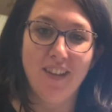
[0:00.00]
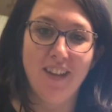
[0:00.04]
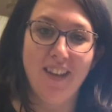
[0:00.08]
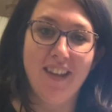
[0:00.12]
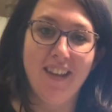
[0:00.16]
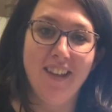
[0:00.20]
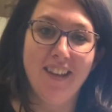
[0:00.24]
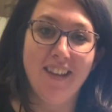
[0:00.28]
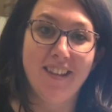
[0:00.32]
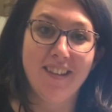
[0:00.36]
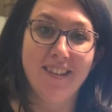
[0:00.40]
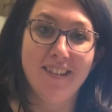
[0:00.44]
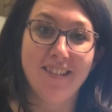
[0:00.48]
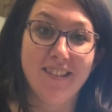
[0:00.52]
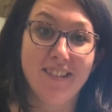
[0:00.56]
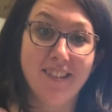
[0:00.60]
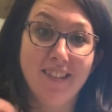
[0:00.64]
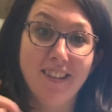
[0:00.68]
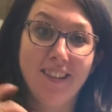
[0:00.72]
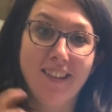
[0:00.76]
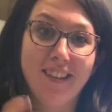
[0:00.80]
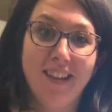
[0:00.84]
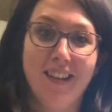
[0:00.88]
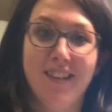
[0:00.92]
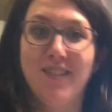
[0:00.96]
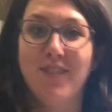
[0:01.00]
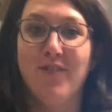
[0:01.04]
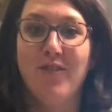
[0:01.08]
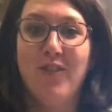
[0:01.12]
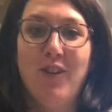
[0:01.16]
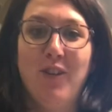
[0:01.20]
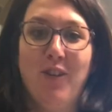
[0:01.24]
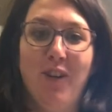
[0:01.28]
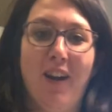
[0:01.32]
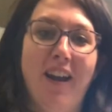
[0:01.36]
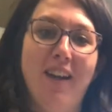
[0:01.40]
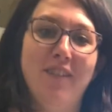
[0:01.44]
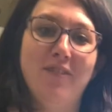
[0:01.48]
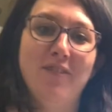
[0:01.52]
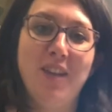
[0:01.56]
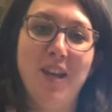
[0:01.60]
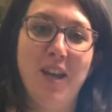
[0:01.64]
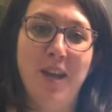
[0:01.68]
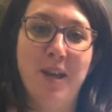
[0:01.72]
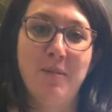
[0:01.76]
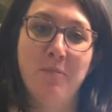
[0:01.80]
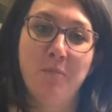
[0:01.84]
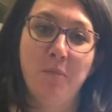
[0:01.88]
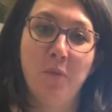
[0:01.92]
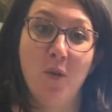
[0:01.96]
is less of a craft
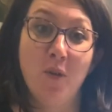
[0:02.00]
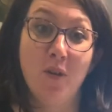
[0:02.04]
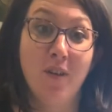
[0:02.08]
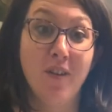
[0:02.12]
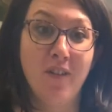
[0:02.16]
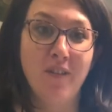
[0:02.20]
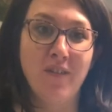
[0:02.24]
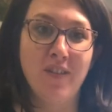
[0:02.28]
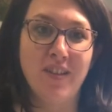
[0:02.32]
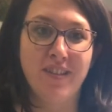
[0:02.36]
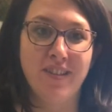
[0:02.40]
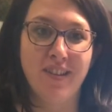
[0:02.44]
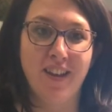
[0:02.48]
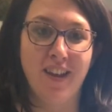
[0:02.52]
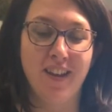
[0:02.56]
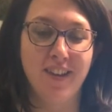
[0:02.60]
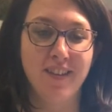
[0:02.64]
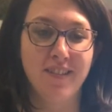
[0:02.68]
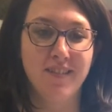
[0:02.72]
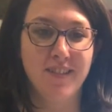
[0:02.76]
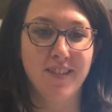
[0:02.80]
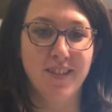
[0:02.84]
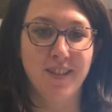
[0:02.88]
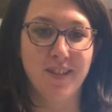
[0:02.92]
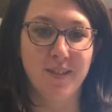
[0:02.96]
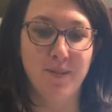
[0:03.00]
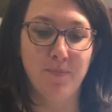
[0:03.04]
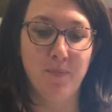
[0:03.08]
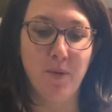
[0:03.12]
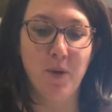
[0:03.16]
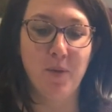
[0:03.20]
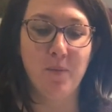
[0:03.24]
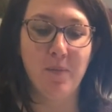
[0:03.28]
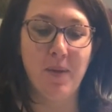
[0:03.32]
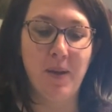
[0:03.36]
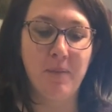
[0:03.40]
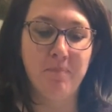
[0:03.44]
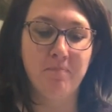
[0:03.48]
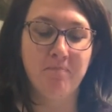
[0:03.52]
and more of a science experiment.